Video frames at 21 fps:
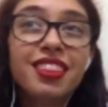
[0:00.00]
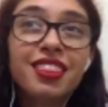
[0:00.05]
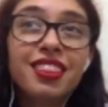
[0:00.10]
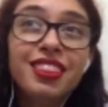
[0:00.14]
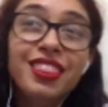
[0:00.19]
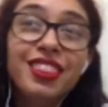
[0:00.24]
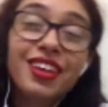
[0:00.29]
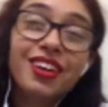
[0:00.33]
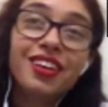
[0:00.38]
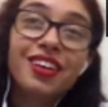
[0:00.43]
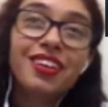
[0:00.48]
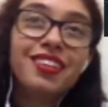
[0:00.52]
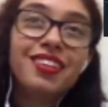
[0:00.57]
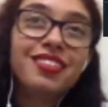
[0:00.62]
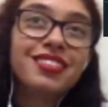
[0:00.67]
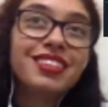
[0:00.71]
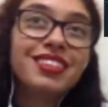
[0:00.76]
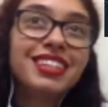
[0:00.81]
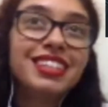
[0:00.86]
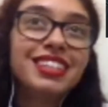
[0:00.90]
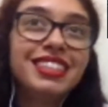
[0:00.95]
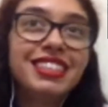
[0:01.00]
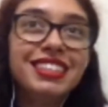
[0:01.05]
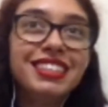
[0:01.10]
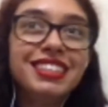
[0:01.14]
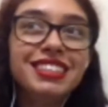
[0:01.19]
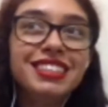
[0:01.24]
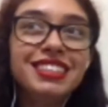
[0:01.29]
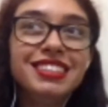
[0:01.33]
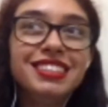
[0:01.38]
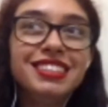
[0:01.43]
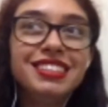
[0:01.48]
No,
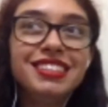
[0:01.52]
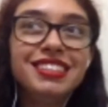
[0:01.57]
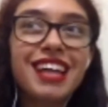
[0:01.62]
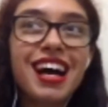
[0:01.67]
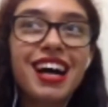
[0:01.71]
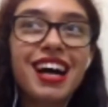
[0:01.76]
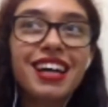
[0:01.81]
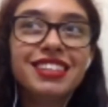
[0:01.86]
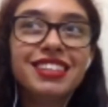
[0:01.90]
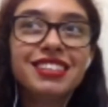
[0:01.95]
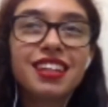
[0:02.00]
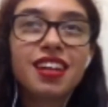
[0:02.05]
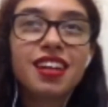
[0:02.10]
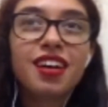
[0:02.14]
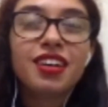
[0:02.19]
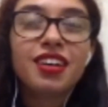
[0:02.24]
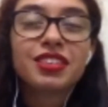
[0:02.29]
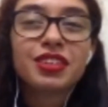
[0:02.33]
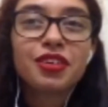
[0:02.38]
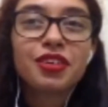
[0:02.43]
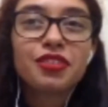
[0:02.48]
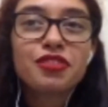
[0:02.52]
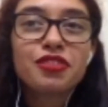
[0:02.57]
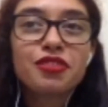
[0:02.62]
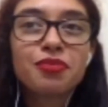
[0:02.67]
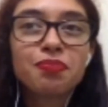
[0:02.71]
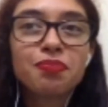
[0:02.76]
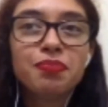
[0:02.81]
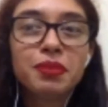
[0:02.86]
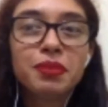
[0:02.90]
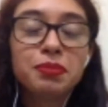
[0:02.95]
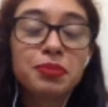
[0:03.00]
he has a lot of
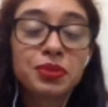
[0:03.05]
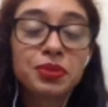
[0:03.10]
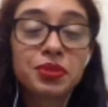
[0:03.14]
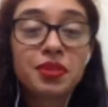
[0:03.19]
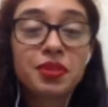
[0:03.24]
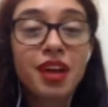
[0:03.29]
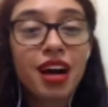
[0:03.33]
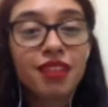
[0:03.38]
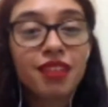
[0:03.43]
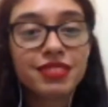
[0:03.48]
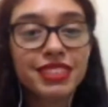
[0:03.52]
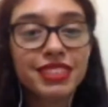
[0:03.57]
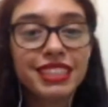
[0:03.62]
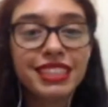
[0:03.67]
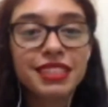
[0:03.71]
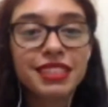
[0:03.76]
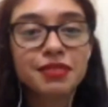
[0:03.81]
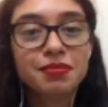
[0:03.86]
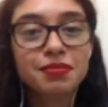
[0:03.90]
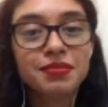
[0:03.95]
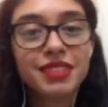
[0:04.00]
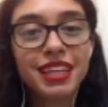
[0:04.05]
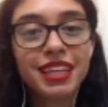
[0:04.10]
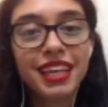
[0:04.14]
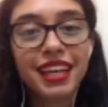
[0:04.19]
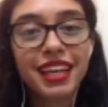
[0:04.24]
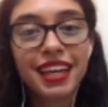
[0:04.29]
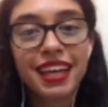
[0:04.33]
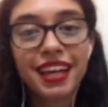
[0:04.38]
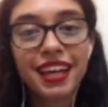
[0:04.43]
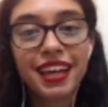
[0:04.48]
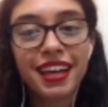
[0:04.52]
people around him
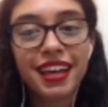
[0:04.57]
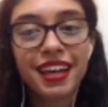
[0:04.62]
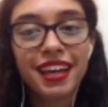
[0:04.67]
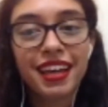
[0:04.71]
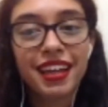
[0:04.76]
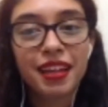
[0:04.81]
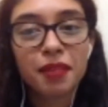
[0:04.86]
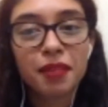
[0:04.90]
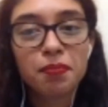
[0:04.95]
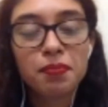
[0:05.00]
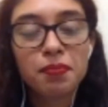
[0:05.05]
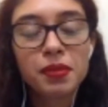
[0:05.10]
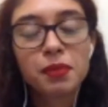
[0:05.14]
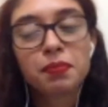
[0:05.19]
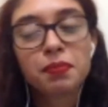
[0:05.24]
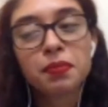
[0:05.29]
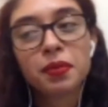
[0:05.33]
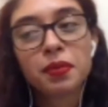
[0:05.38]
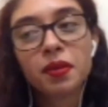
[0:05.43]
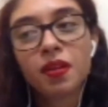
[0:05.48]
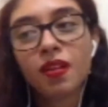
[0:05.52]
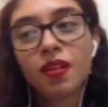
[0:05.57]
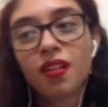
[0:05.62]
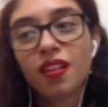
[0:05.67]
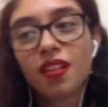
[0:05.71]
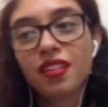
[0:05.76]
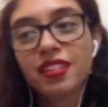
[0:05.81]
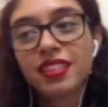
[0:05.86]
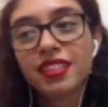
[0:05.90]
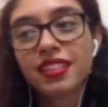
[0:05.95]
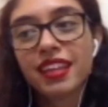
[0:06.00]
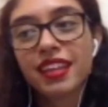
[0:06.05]
and
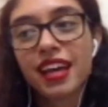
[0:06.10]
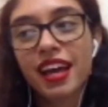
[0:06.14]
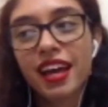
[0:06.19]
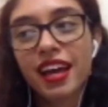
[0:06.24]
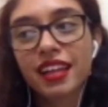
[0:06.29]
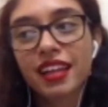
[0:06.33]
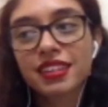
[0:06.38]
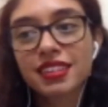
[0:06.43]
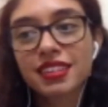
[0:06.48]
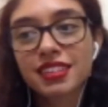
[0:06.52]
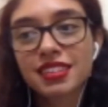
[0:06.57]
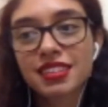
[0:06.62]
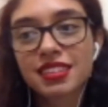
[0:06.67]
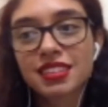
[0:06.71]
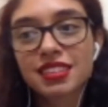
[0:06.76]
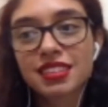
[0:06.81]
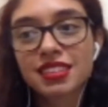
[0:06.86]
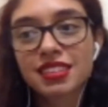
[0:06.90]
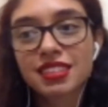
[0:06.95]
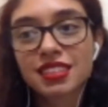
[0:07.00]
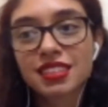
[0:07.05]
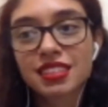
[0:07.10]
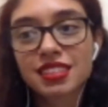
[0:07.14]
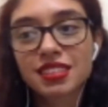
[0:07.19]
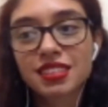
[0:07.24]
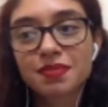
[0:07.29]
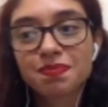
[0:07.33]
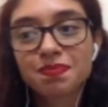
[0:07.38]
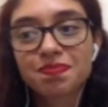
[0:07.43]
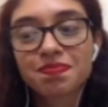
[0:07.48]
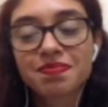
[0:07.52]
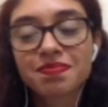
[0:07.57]
people that
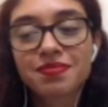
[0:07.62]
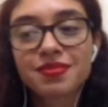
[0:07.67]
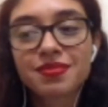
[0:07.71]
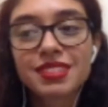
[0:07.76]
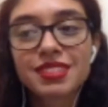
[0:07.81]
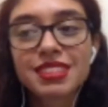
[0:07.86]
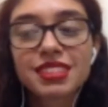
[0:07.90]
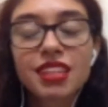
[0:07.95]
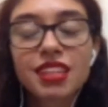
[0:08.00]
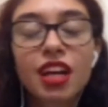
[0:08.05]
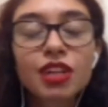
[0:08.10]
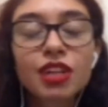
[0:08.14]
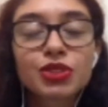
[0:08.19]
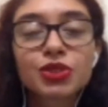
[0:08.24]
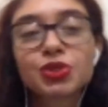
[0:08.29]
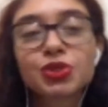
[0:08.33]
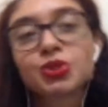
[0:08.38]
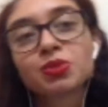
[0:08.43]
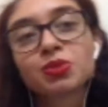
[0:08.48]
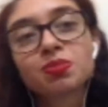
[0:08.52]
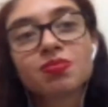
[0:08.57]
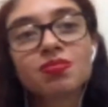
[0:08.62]
start to